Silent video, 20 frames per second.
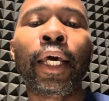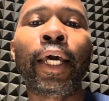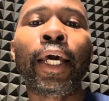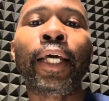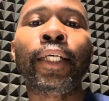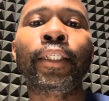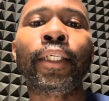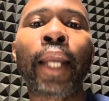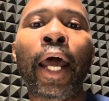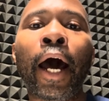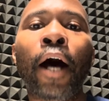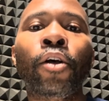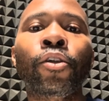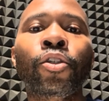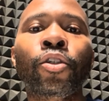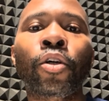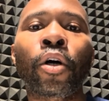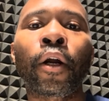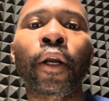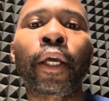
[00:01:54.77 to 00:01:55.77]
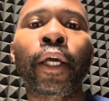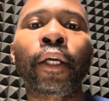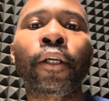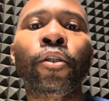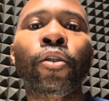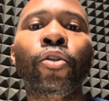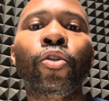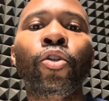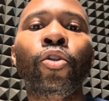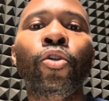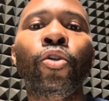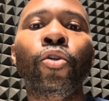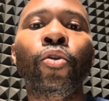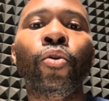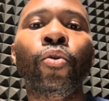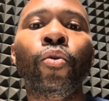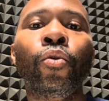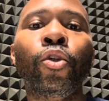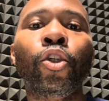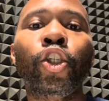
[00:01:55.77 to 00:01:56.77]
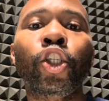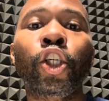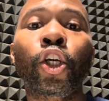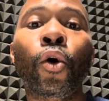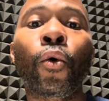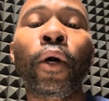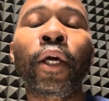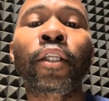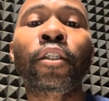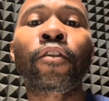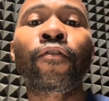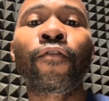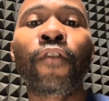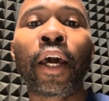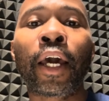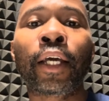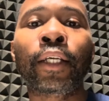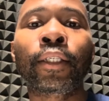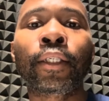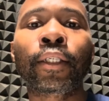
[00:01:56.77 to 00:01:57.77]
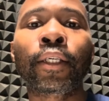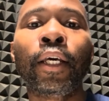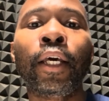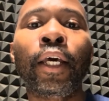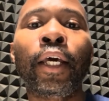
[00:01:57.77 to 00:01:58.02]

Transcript: is now starting to show its face